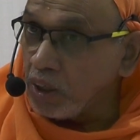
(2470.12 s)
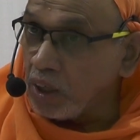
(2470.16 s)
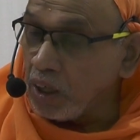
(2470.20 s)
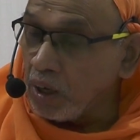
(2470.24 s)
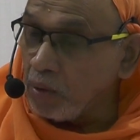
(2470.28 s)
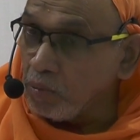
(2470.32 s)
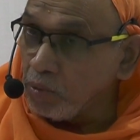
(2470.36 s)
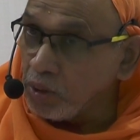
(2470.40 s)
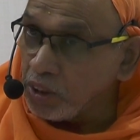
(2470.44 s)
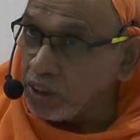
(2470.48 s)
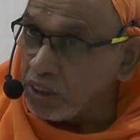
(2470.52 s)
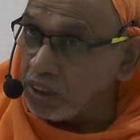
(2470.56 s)

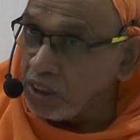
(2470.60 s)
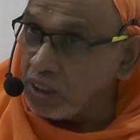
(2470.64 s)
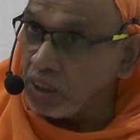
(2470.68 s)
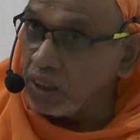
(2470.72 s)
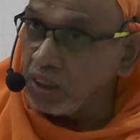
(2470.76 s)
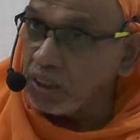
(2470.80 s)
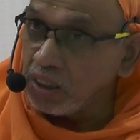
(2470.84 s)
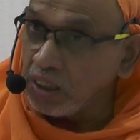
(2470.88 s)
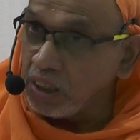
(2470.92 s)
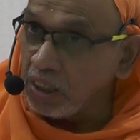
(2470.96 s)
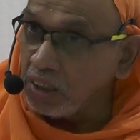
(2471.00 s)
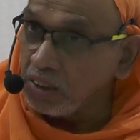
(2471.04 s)

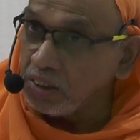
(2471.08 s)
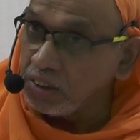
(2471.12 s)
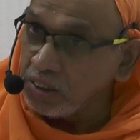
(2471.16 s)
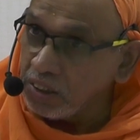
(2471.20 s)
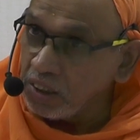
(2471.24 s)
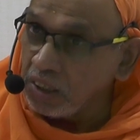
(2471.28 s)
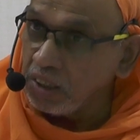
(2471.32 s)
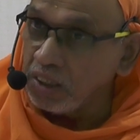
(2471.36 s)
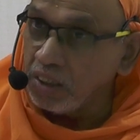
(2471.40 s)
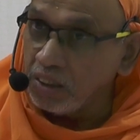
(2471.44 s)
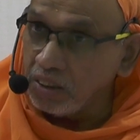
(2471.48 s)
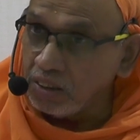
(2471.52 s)
Ramatirtha
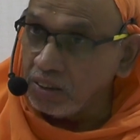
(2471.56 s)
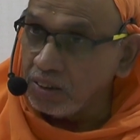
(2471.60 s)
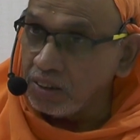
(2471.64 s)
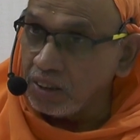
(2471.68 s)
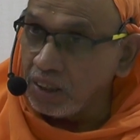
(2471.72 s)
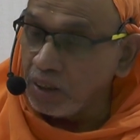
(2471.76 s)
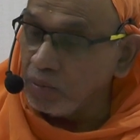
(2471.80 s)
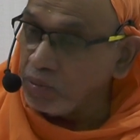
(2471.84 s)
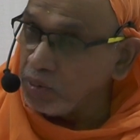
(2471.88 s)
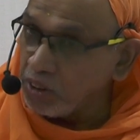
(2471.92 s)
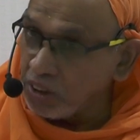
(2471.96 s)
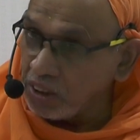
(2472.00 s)
said,
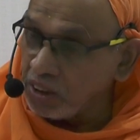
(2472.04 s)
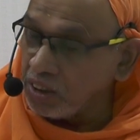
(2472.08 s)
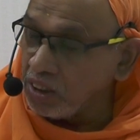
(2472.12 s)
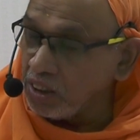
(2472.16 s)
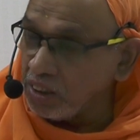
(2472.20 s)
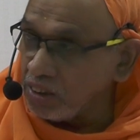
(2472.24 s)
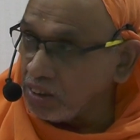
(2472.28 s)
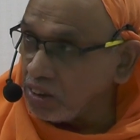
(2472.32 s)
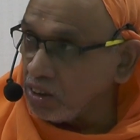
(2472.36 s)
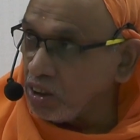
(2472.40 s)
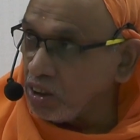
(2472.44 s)
Ramatirtha is